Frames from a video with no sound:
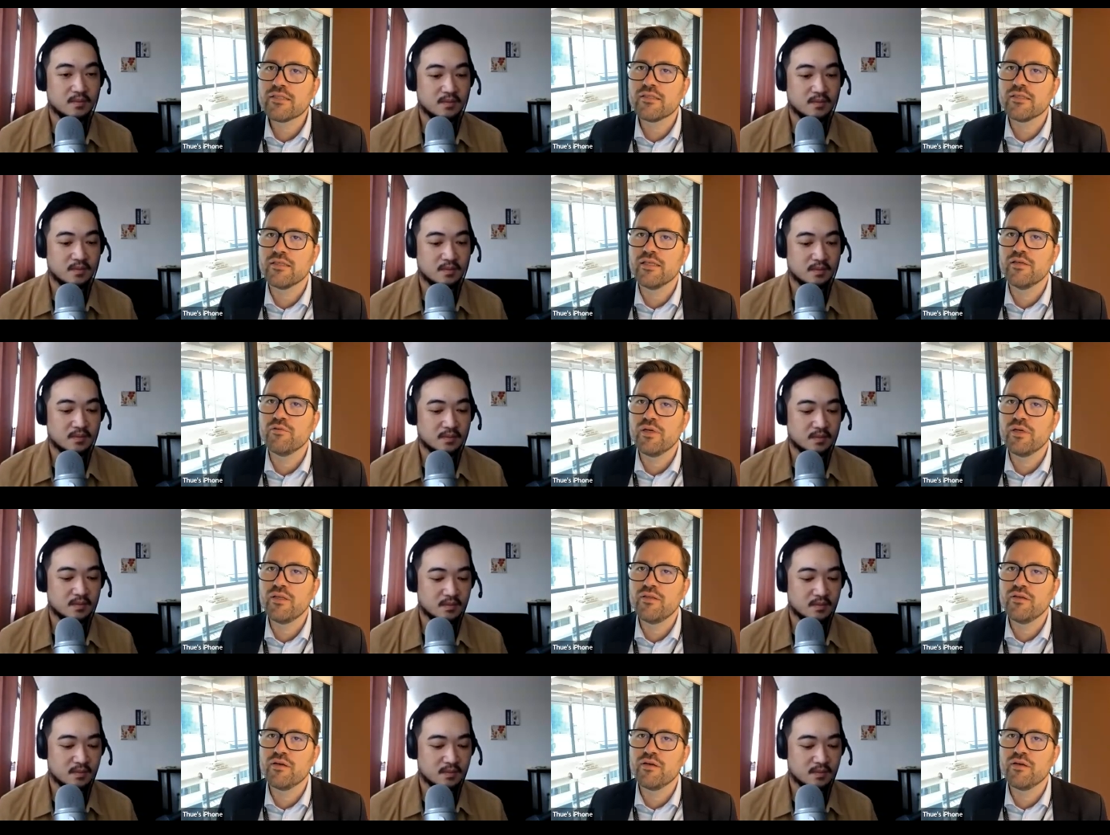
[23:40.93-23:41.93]
Speaker 1: So
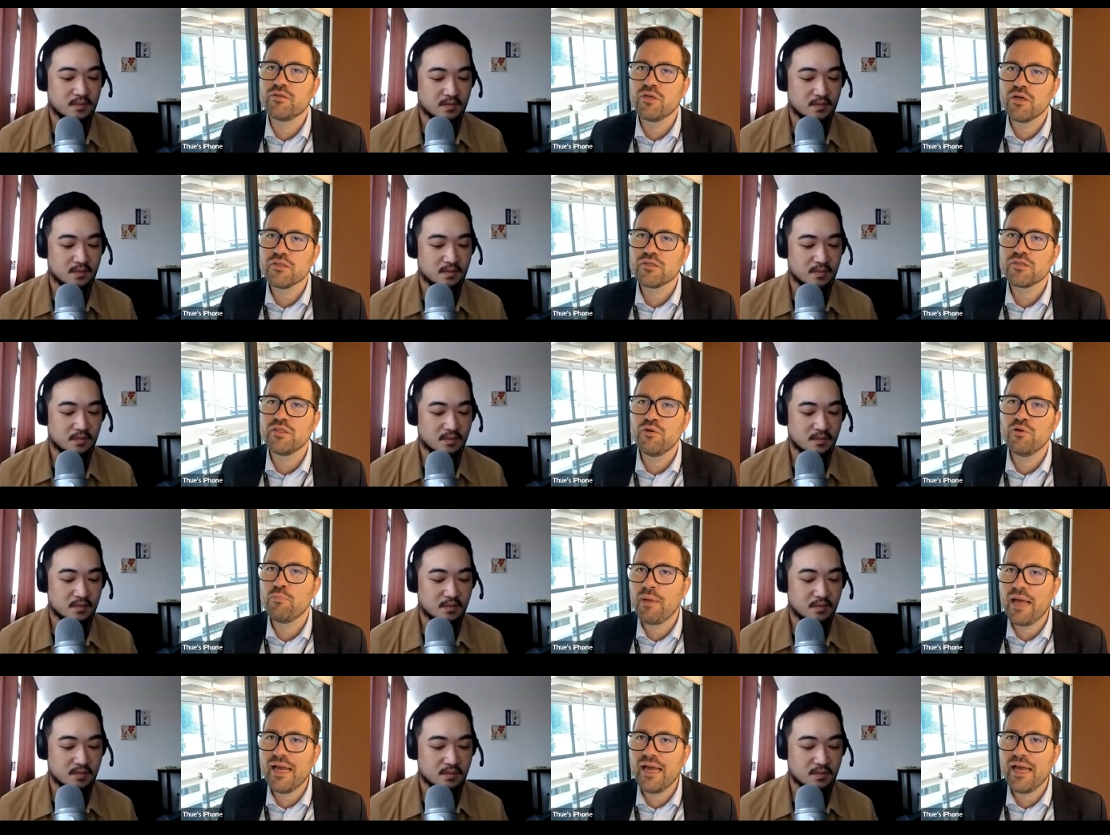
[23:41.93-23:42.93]
actually, with your
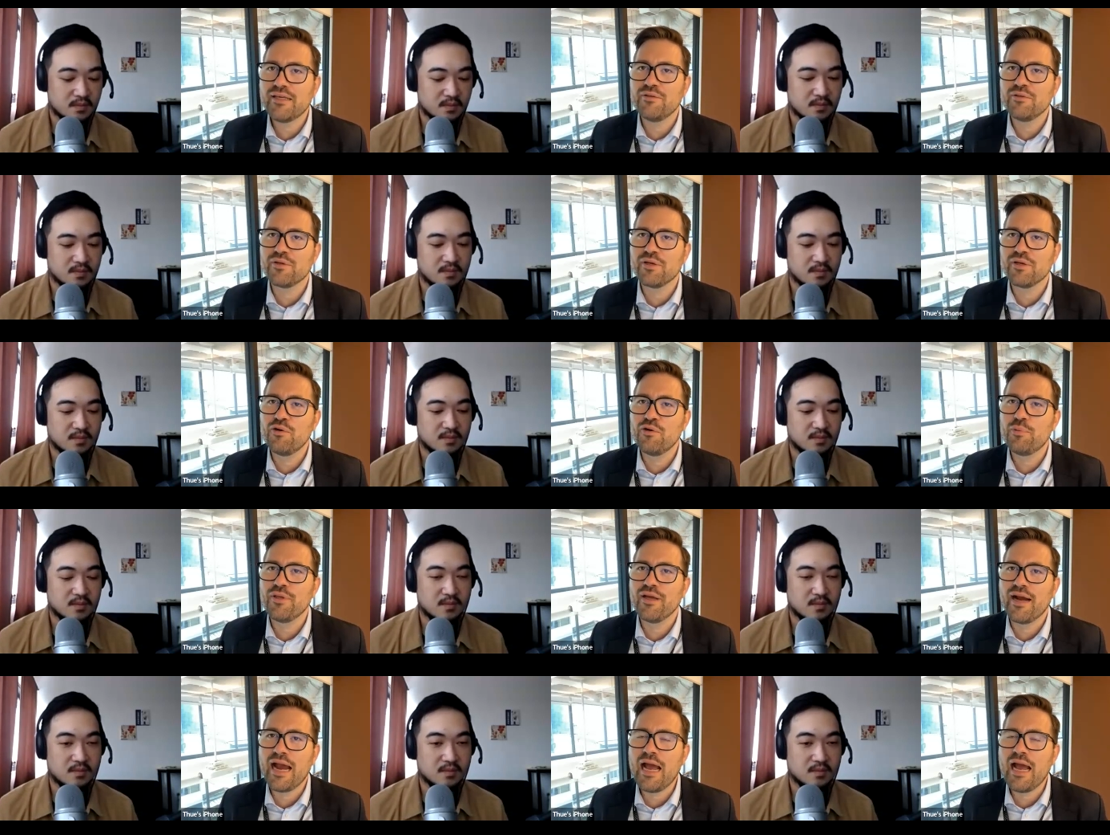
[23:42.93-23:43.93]
dusty old bank,
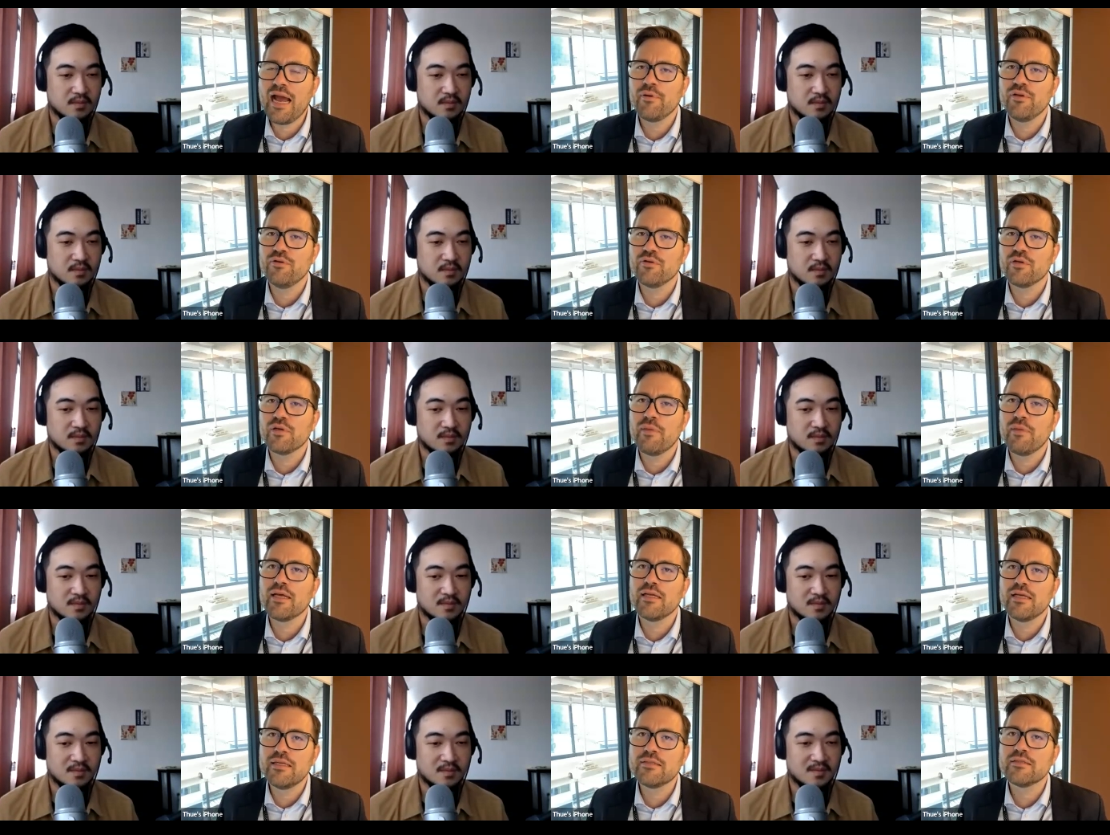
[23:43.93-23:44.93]
you can open their app
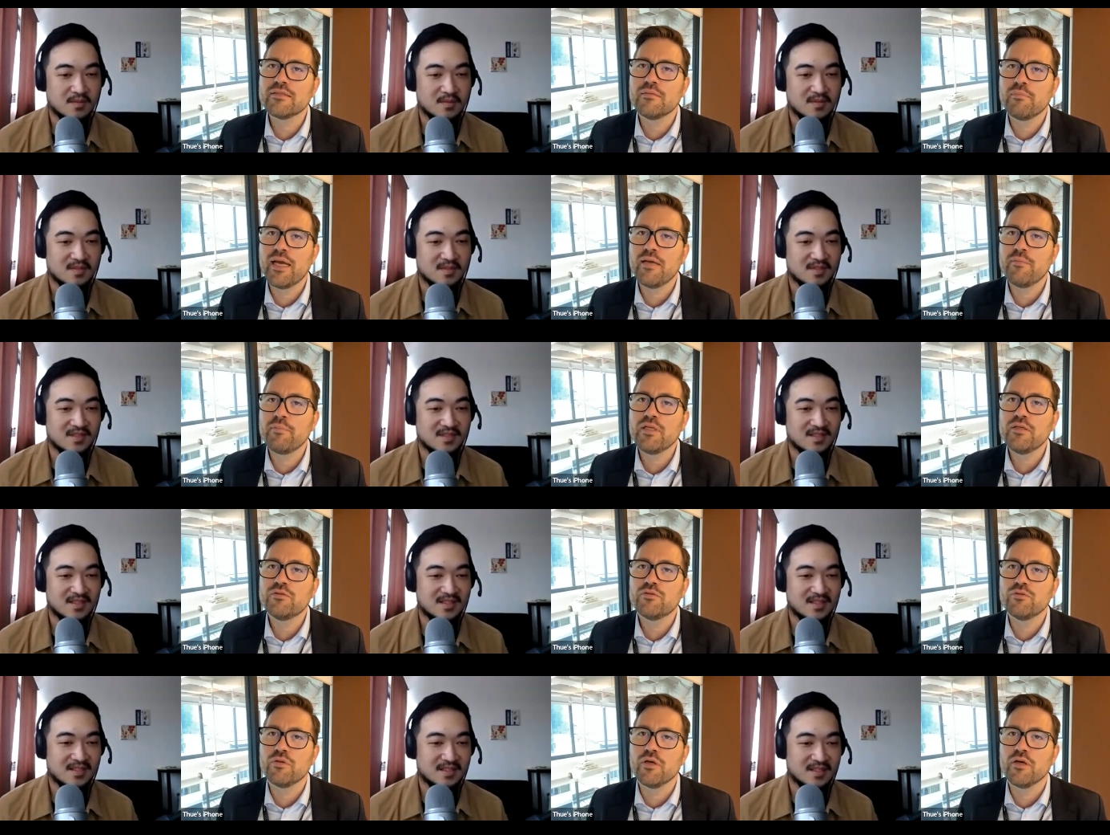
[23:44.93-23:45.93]
and you can make an instant
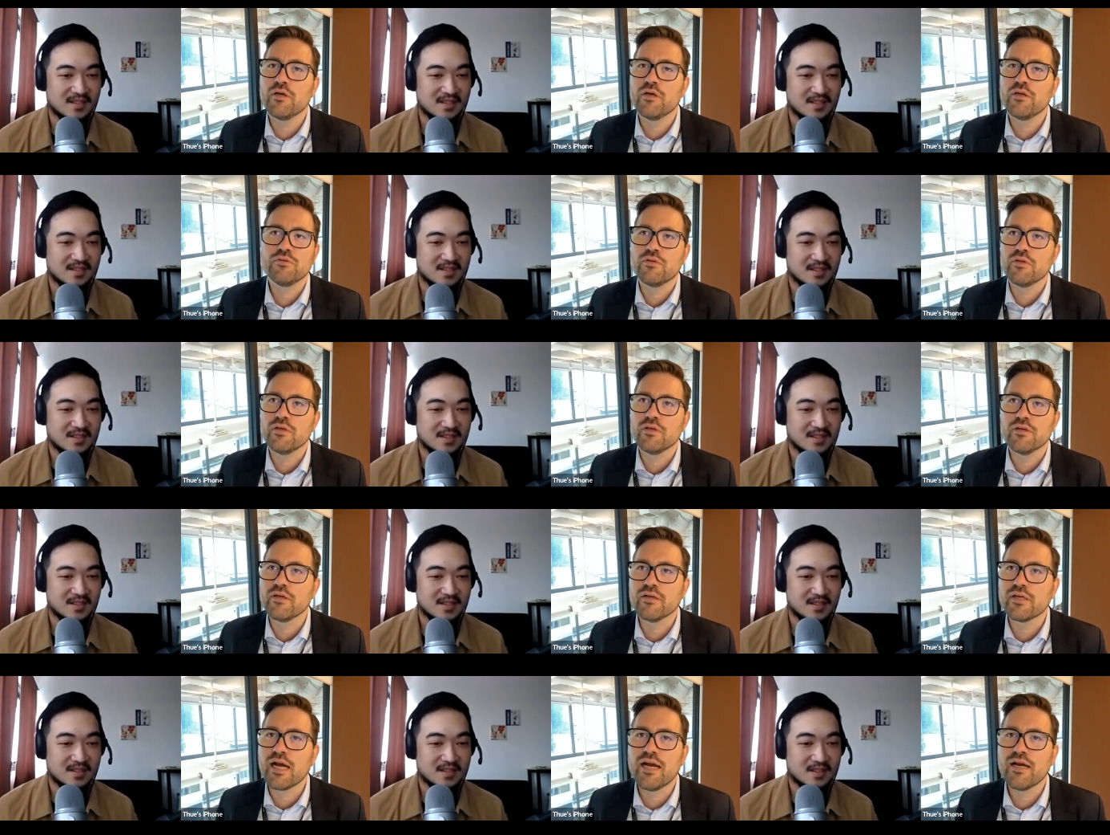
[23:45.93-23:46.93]
payment to the
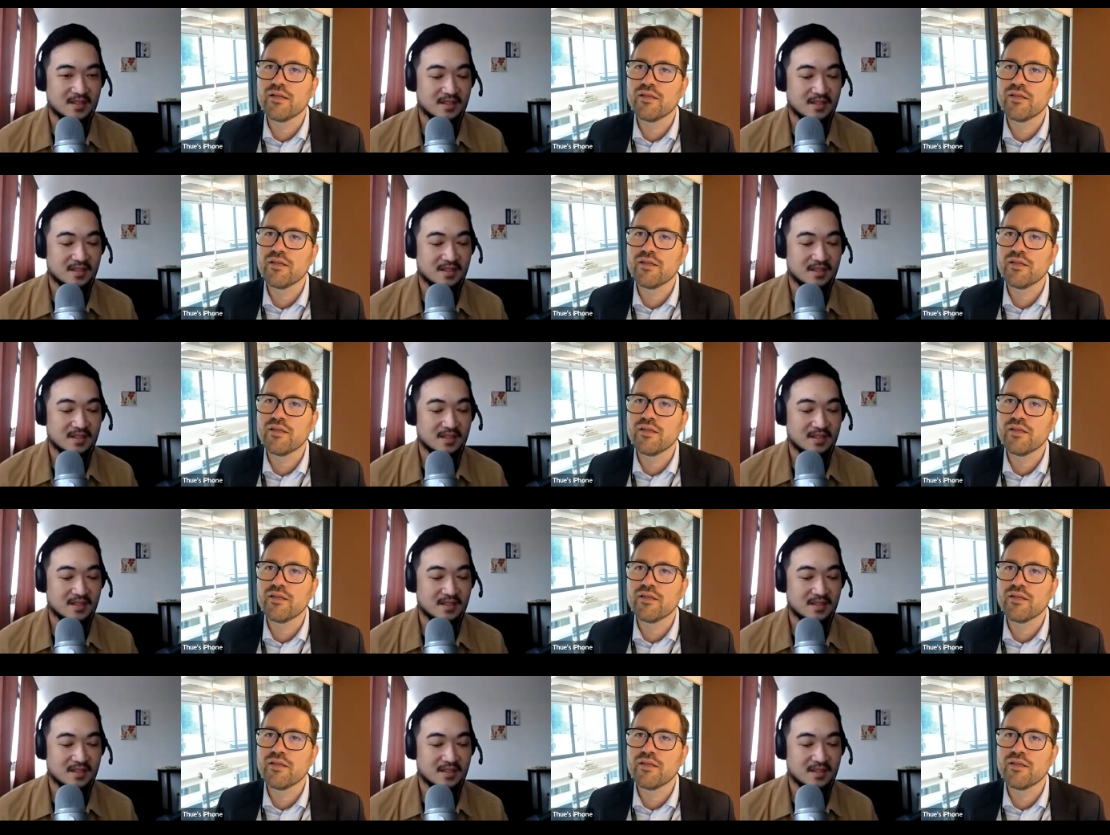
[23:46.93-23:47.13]
to the